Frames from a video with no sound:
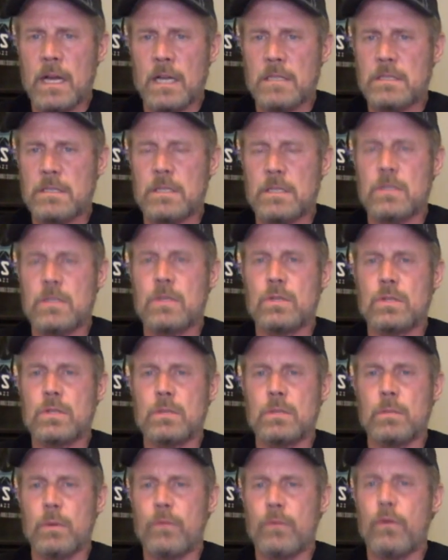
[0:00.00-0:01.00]

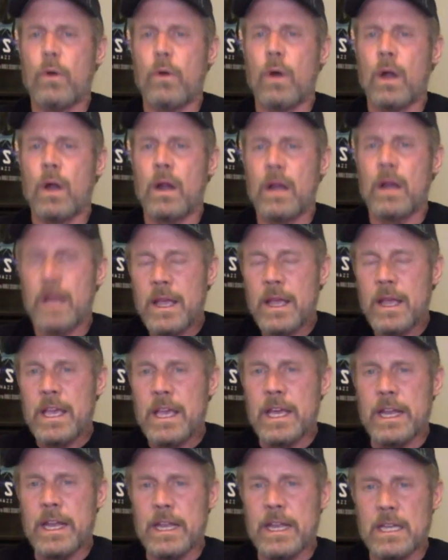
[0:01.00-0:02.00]
Constitution before
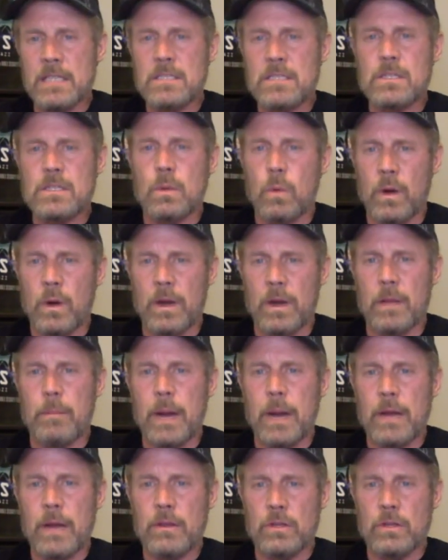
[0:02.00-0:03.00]
it is to worry
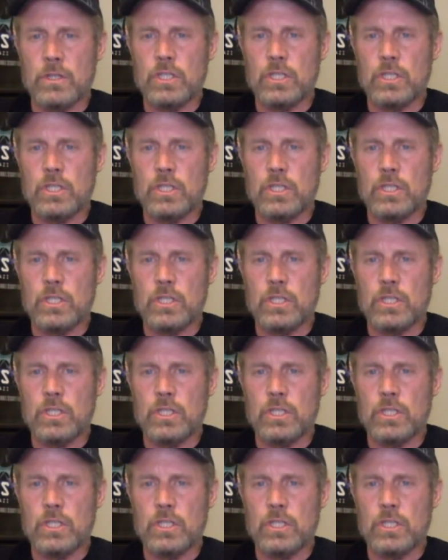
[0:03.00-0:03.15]
about your